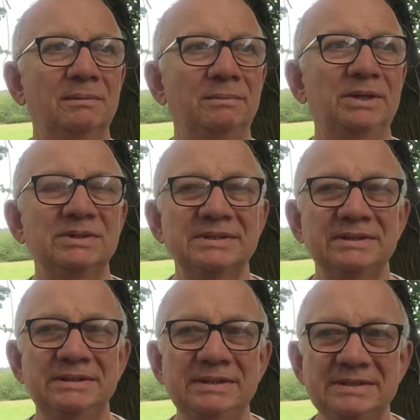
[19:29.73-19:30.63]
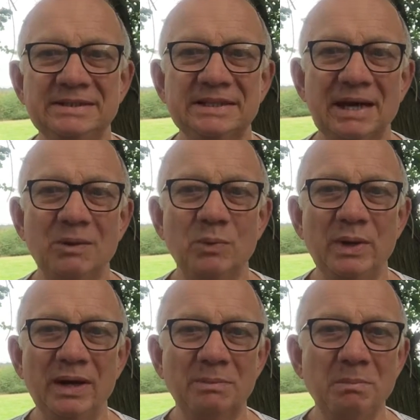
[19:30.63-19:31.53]
Because this is how we
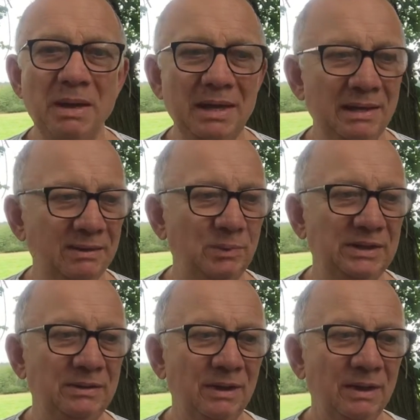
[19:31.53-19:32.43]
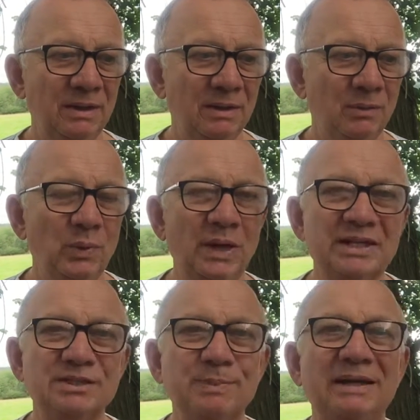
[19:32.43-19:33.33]
are made. We
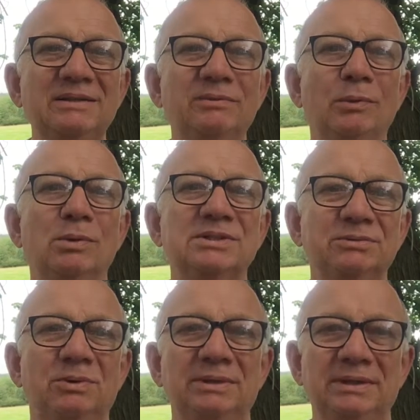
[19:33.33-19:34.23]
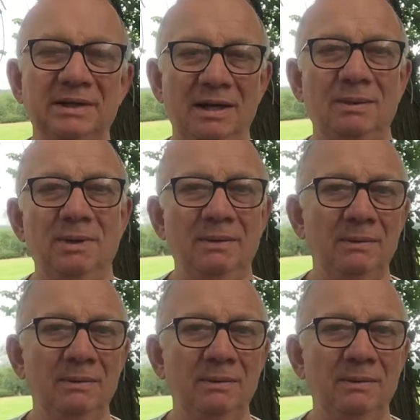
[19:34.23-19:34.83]
expect the worst all the time.